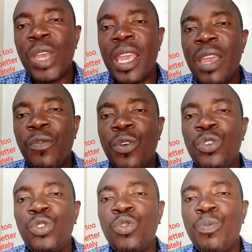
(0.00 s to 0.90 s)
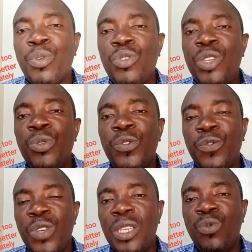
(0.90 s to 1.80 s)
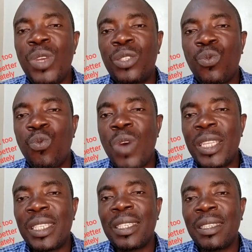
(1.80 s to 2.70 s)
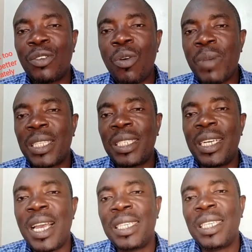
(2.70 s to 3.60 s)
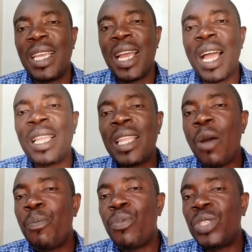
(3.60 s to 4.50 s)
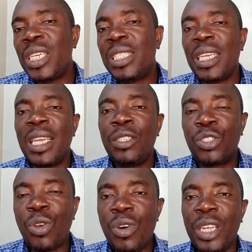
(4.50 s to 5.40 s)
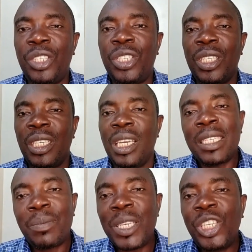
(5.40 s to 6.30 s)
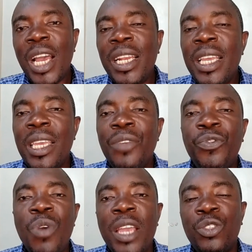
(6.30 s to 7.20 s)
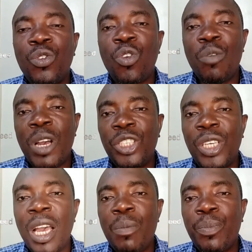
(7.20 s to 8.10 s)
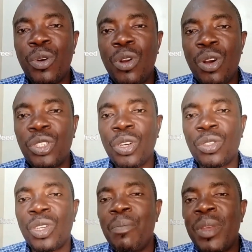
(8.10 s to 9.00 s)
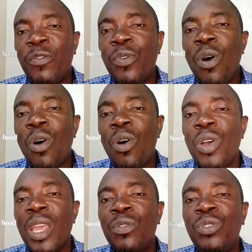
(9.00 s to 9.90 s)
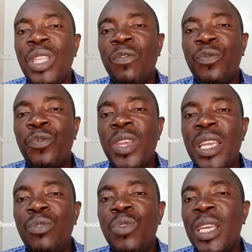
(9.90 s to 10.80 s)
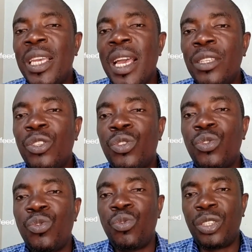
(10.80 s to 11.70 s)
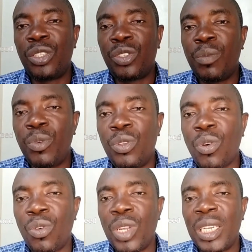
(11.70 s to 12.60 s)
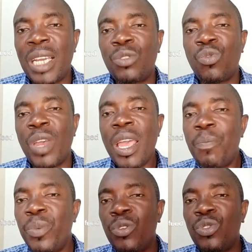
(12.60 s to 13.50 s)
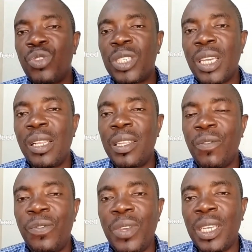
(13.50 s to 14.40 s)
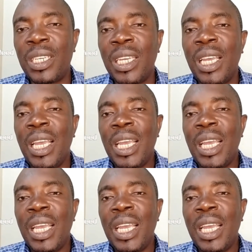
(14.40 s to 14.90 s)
okay for you to produce feed with wet raw materials and now put it in storage, especially if you are into commercial production. Before even the feed will get to a distributor that will help you to sell the feed,